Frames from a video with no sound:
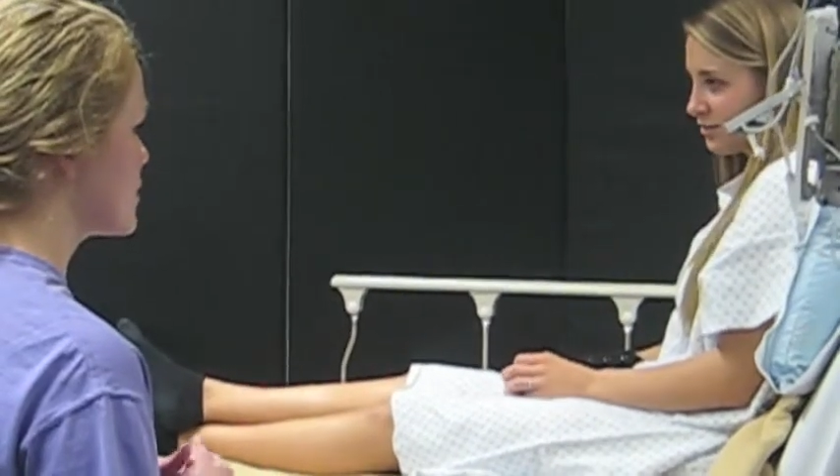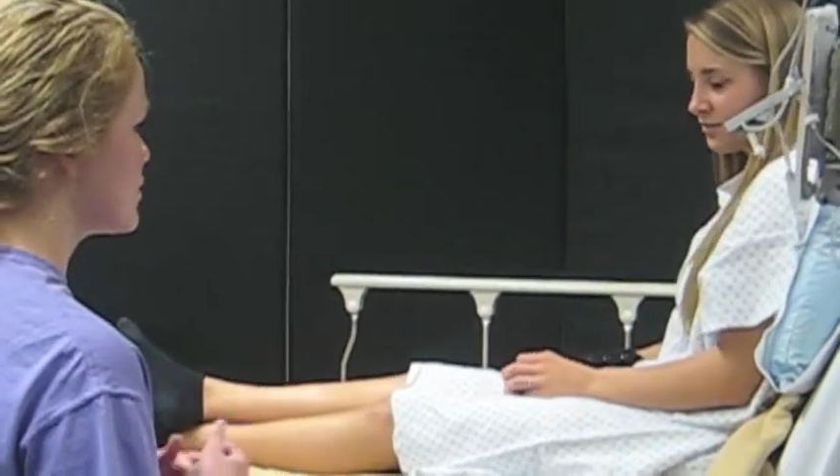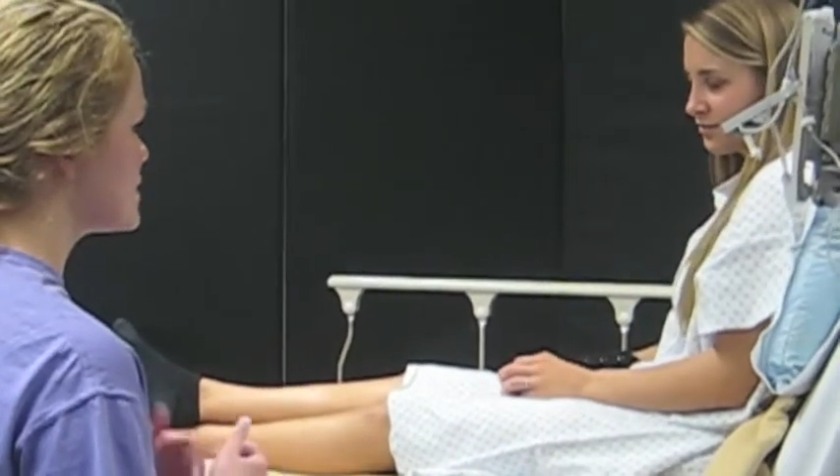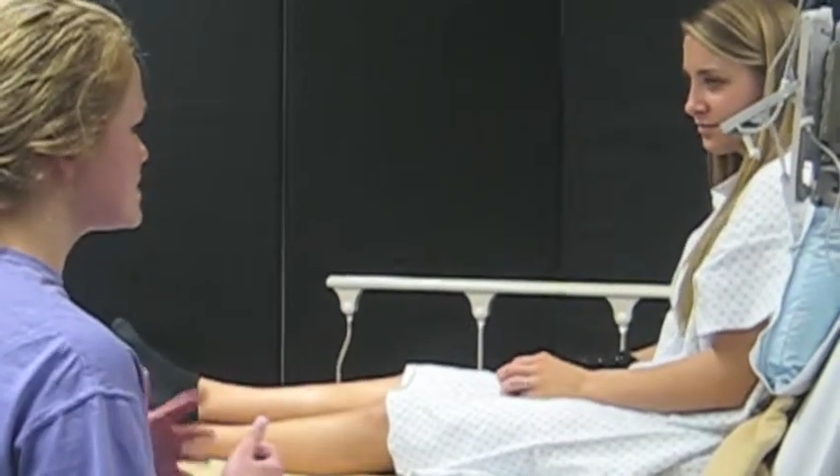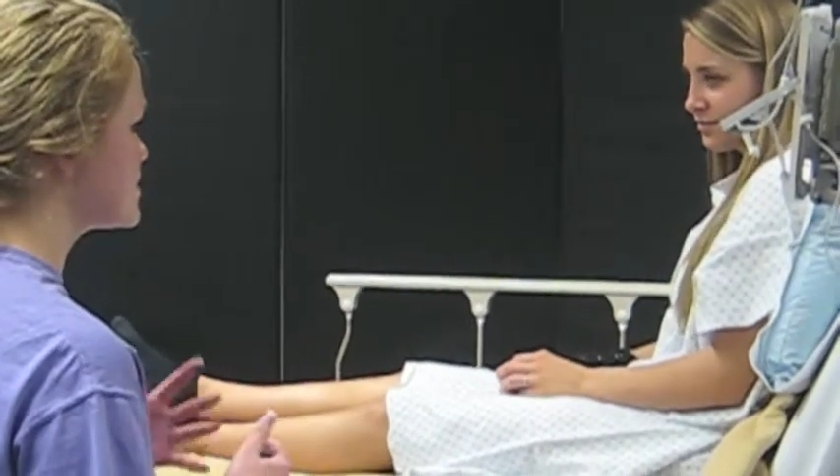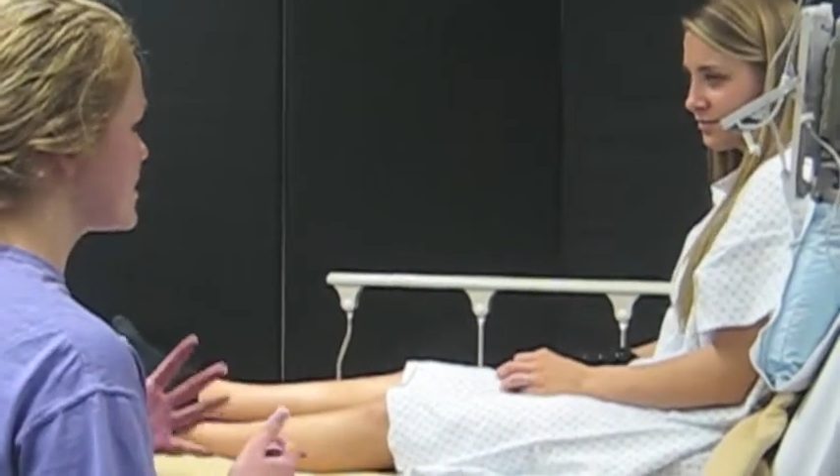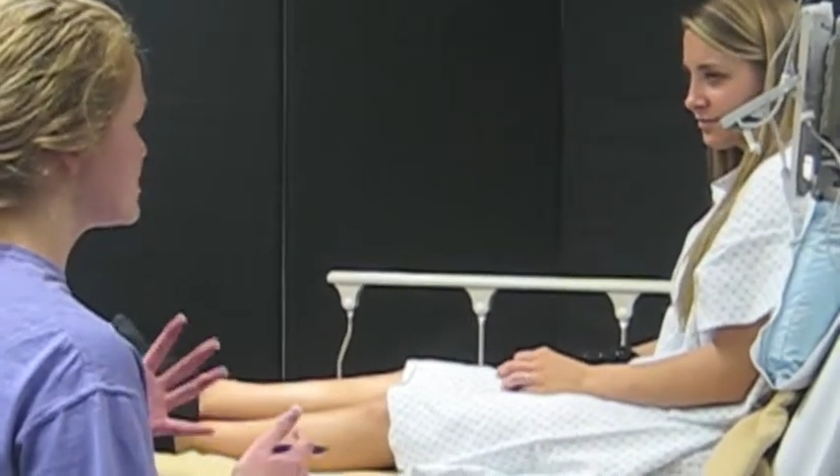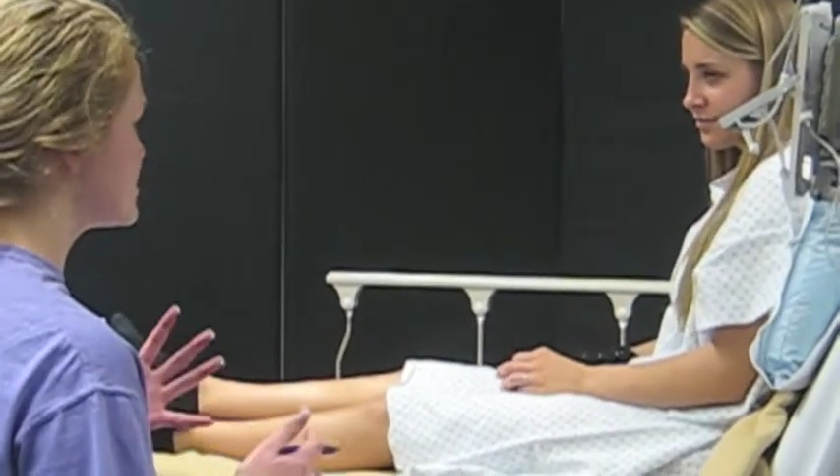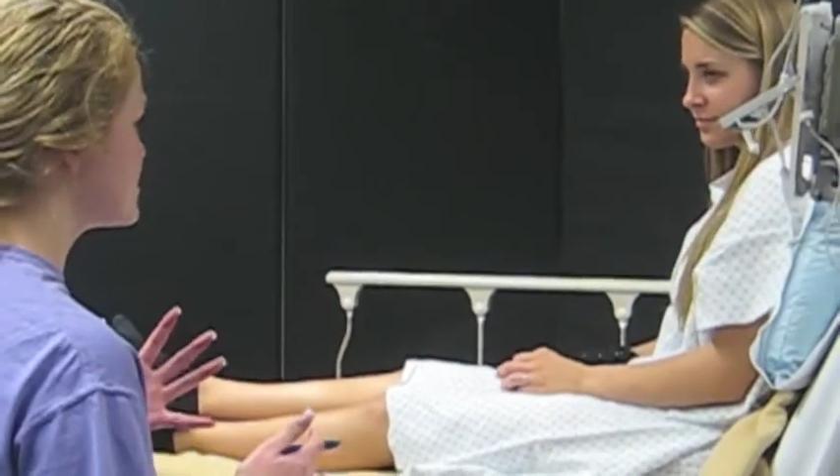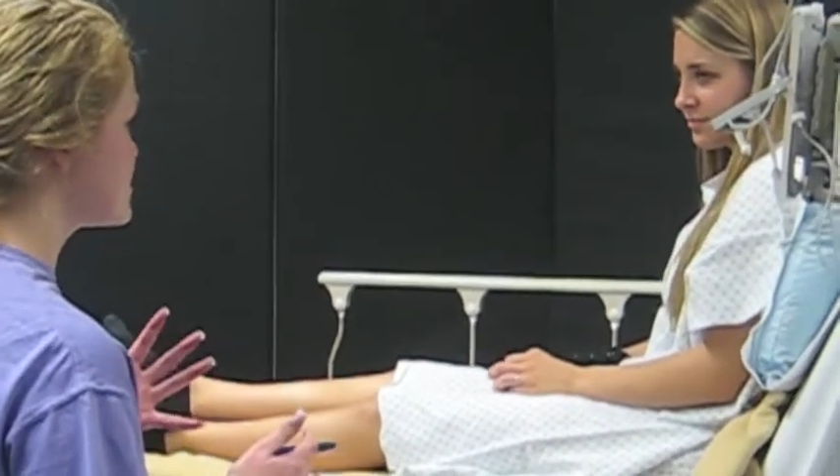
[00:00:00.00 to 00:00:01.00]
Well, do you
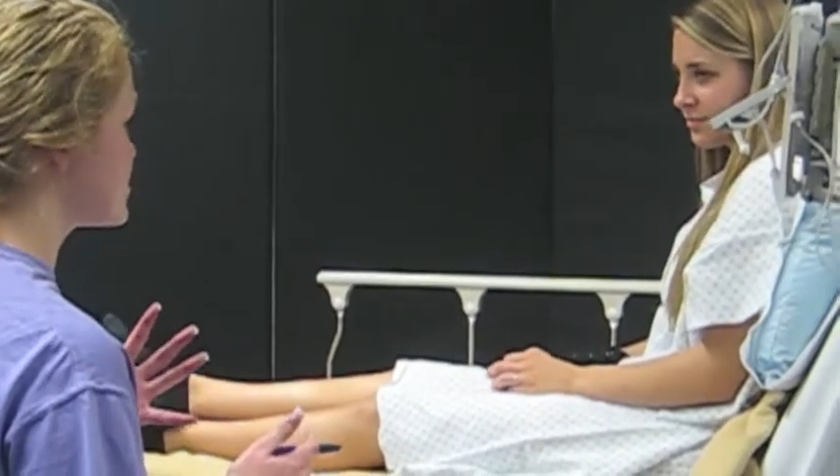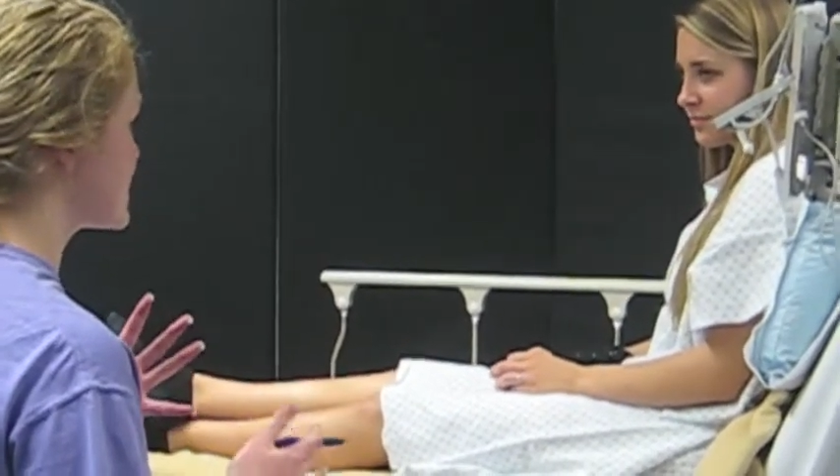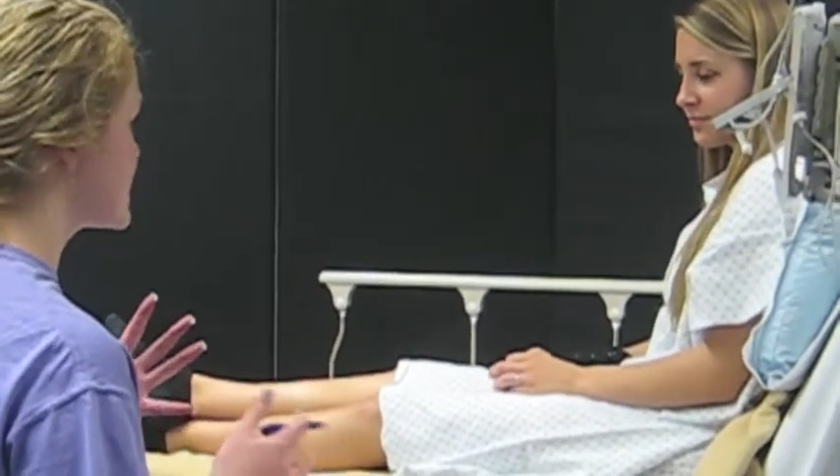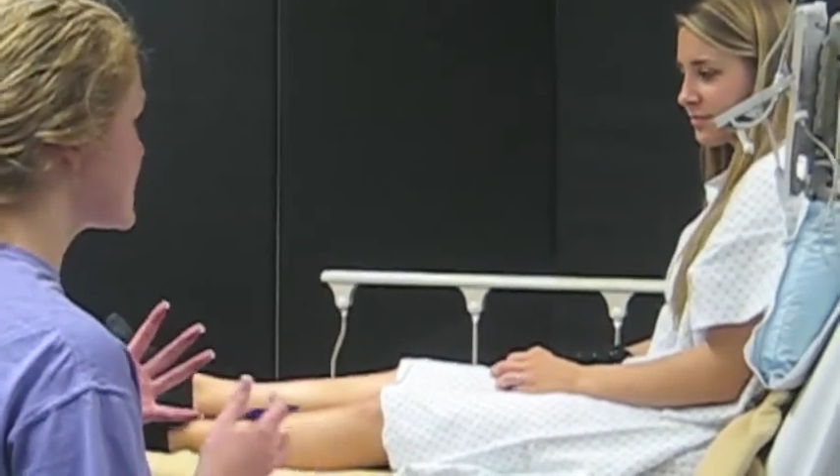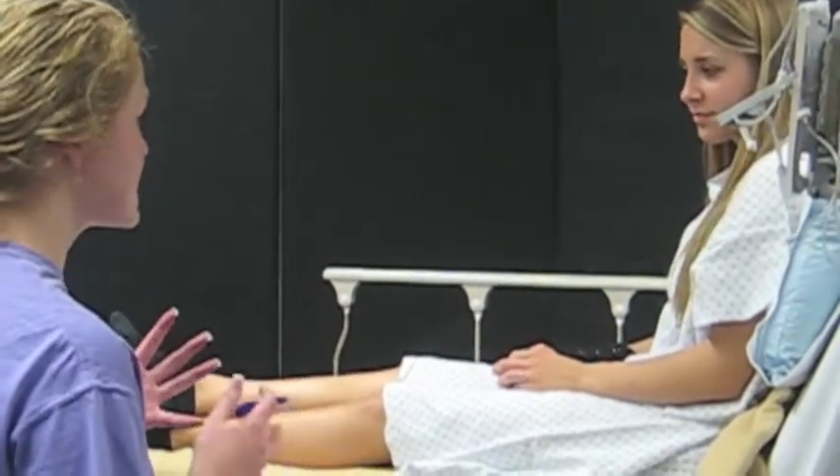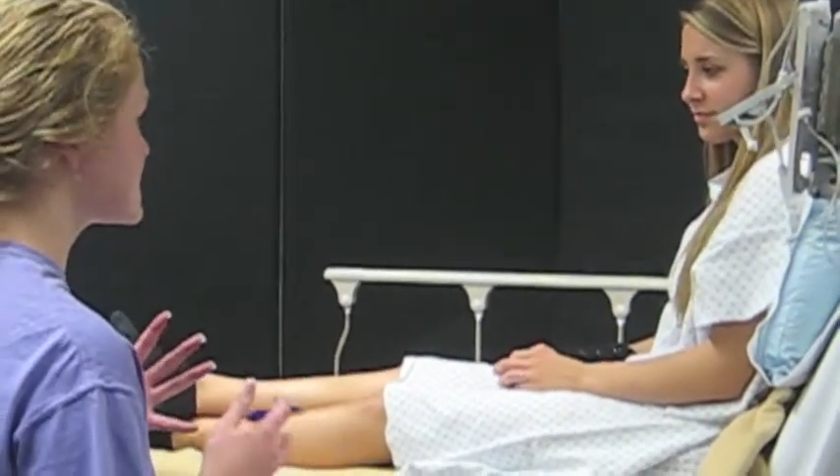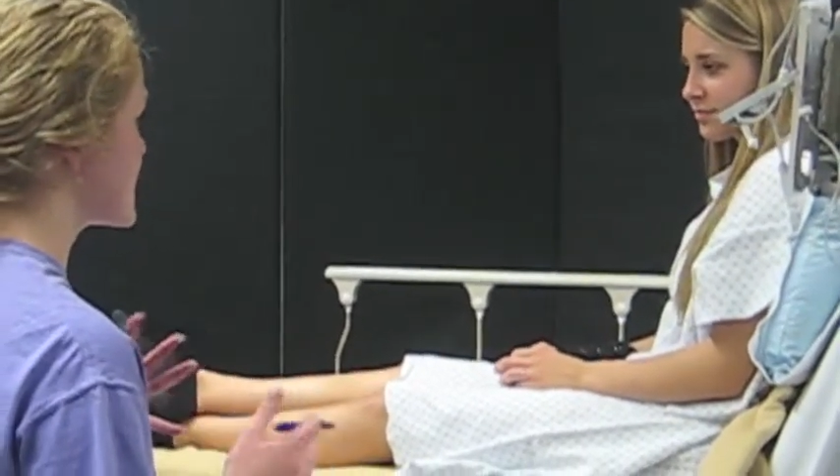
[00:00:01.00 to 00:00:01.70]
ever use drinking as